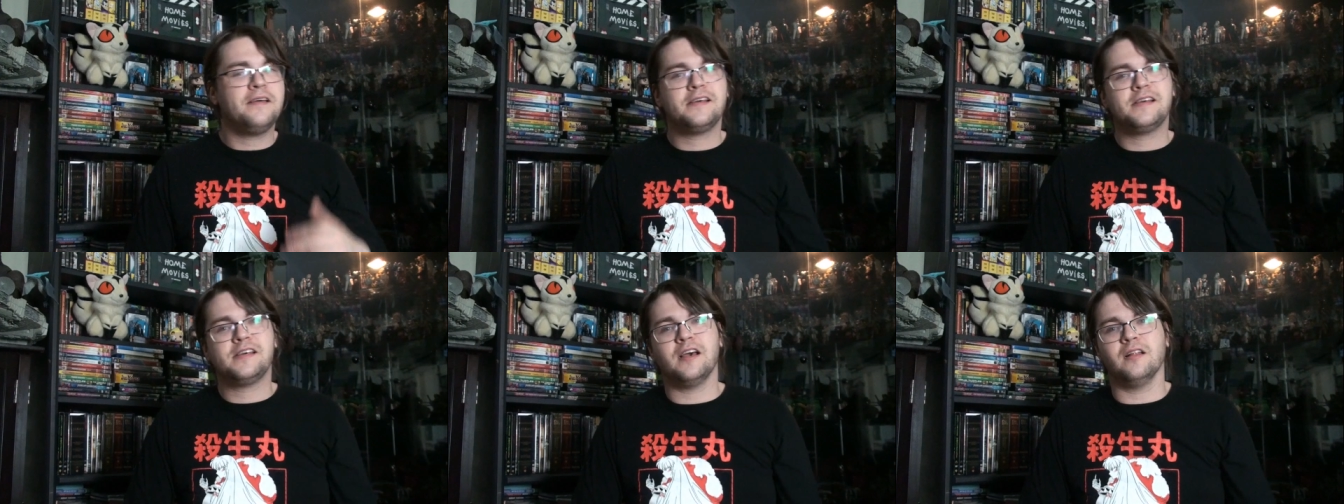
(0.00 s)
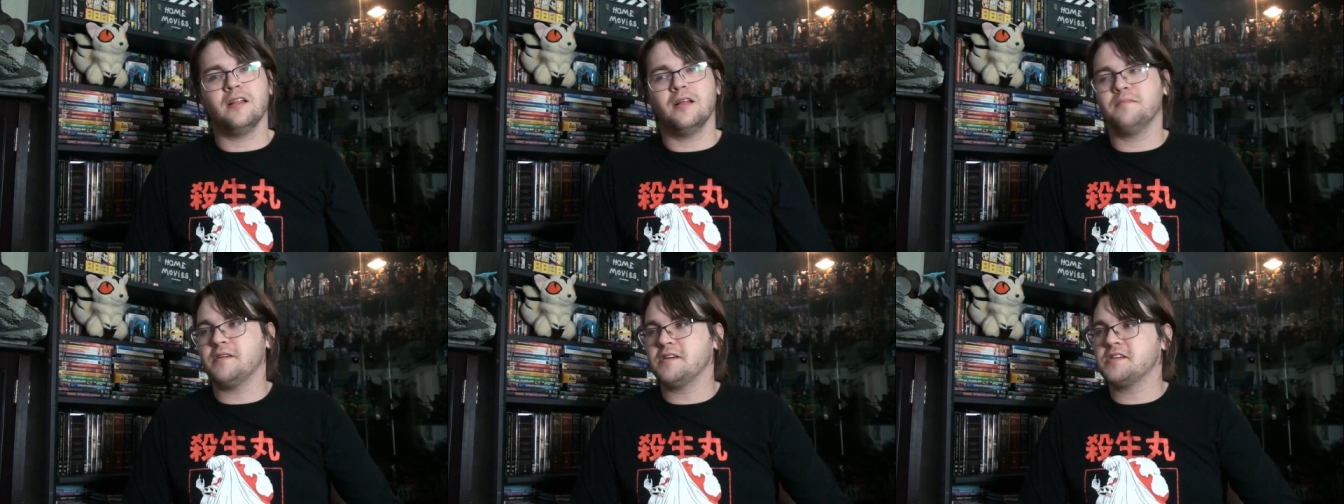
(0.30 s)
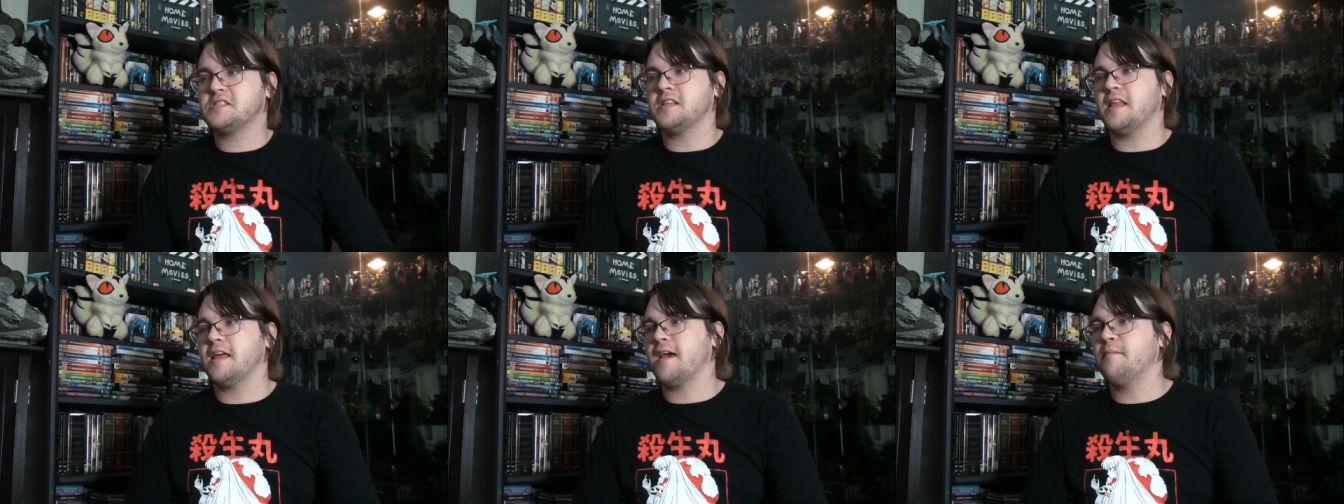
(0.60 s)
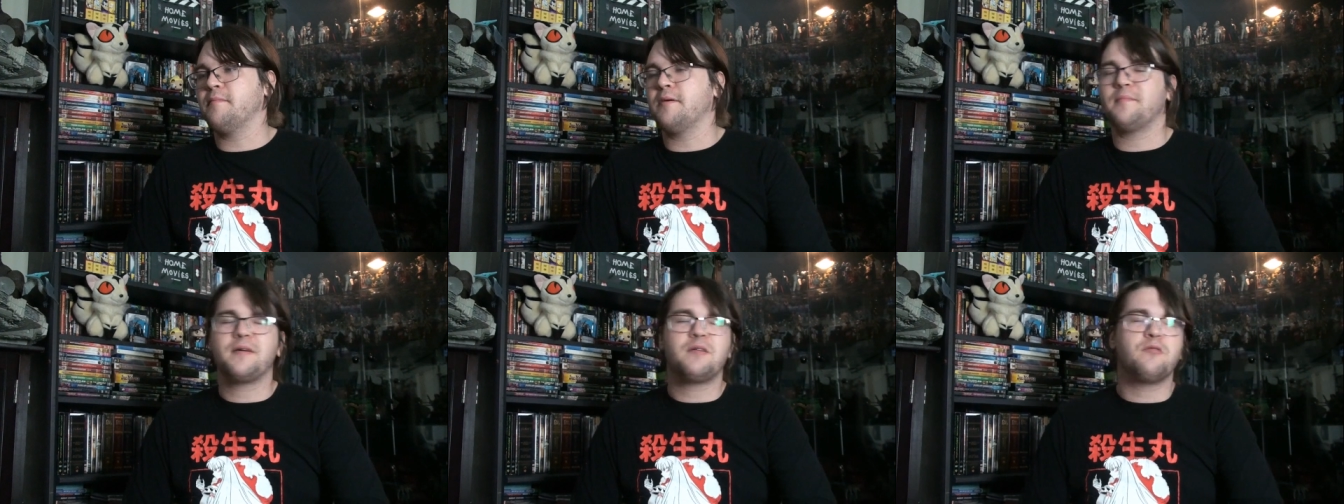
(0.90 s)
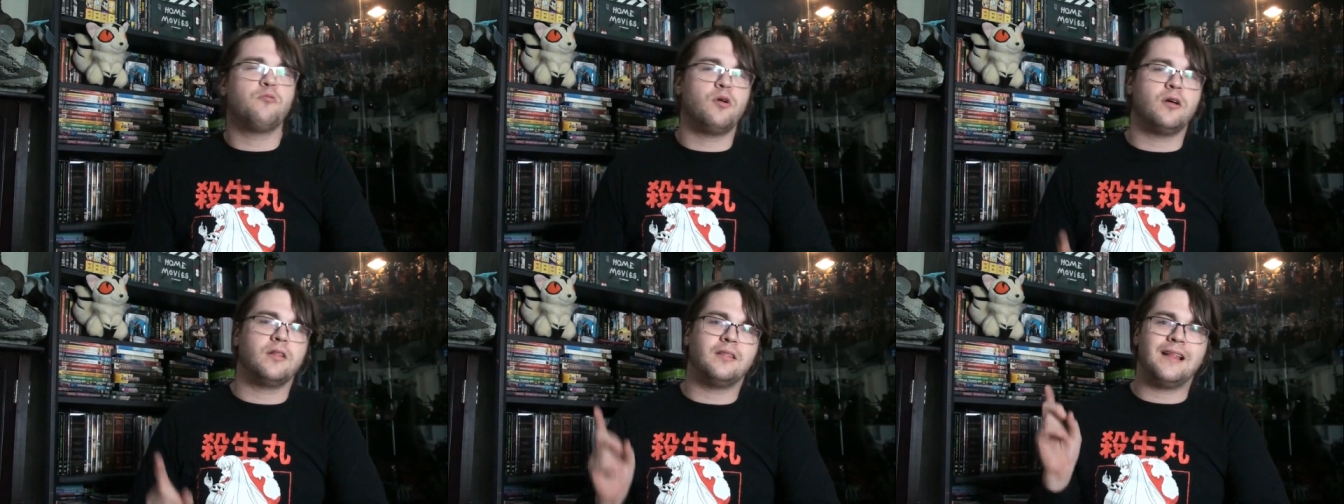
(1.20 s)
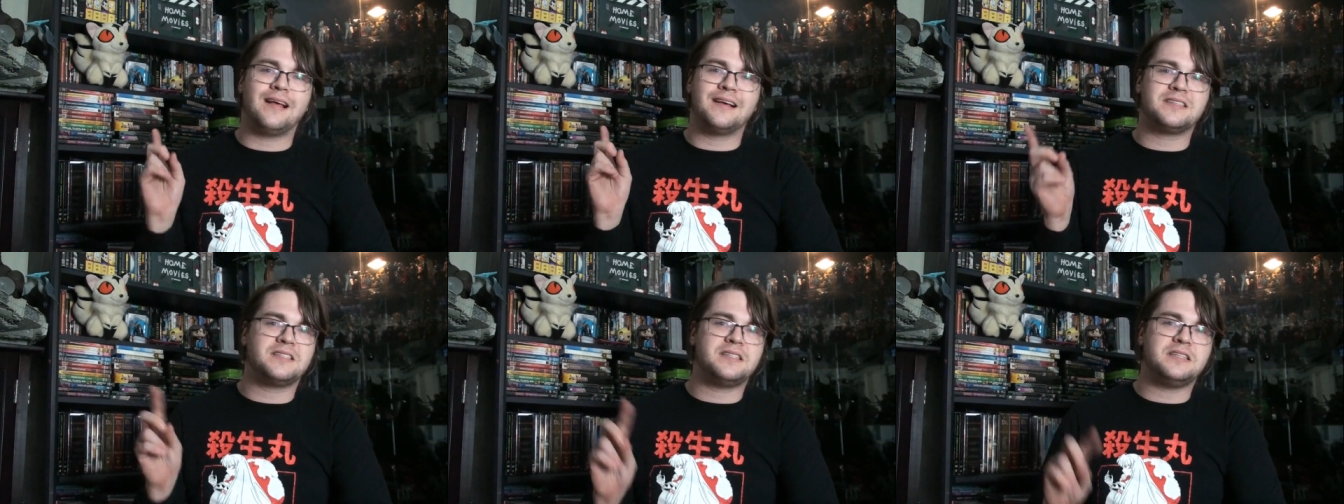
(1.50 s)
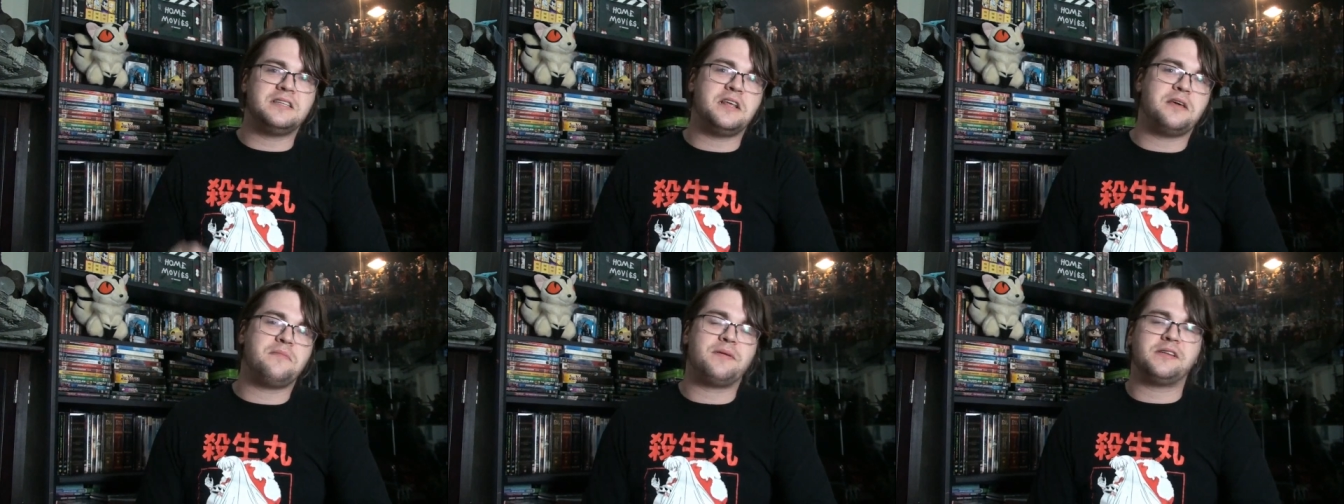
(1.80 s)
kill him, they slay him. I mean, one less
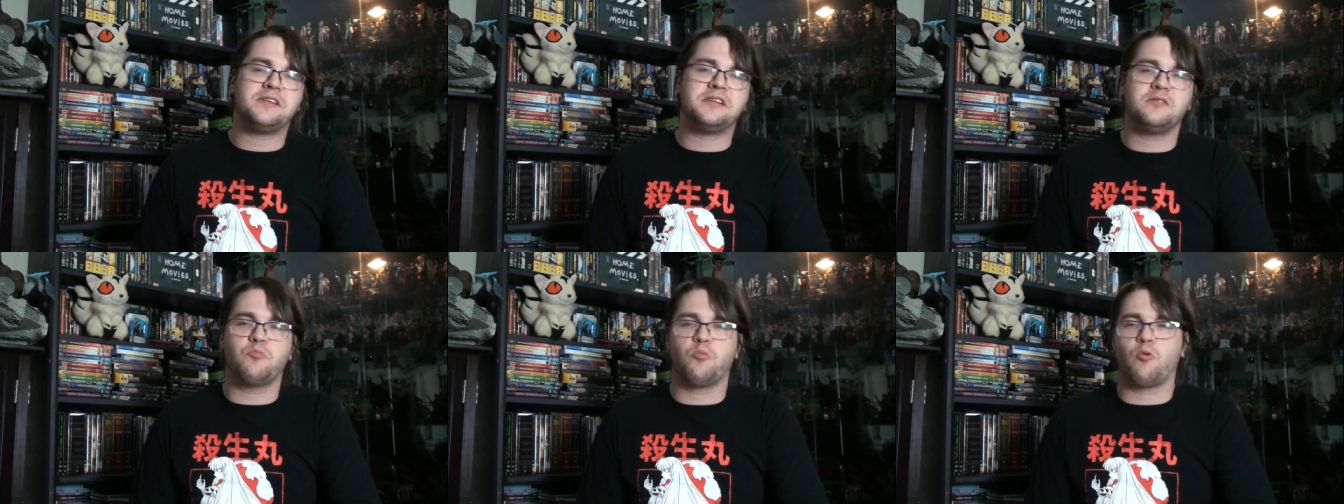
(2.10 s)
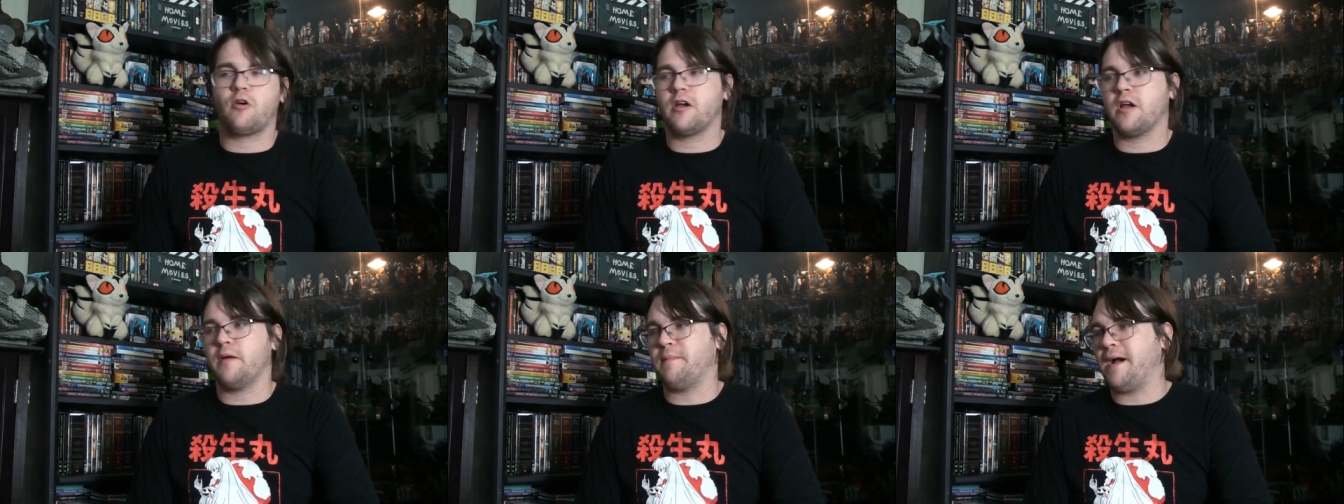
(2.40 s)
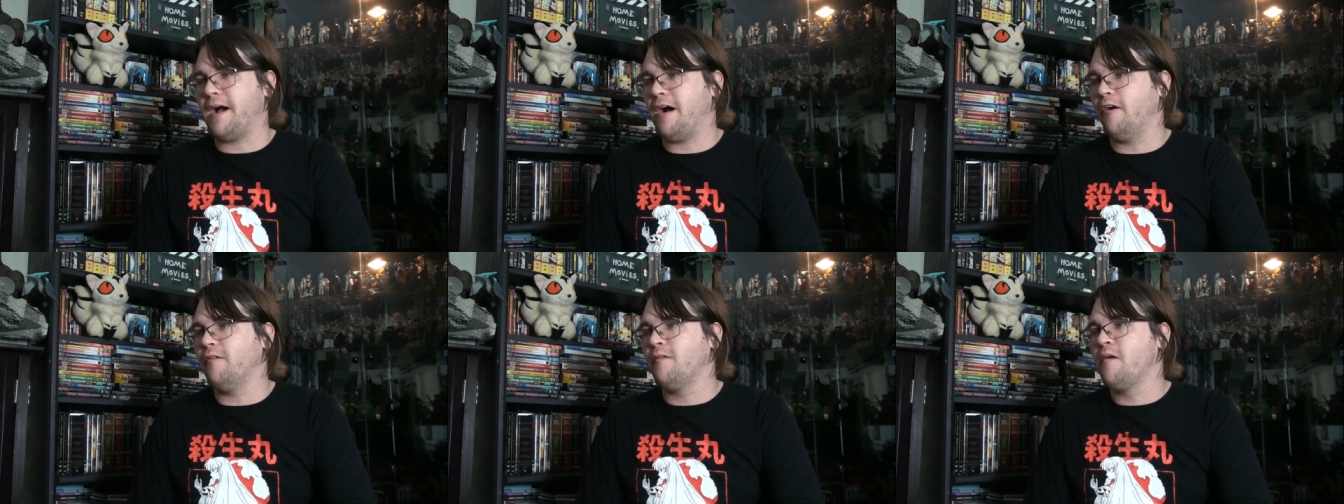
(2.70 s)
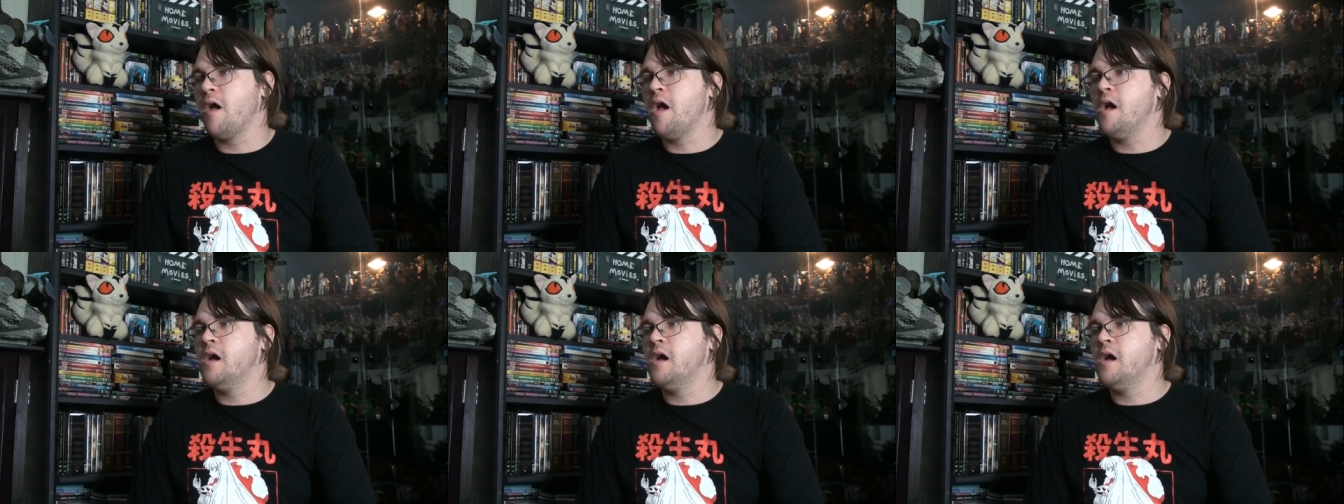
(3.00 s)
demon to worry about.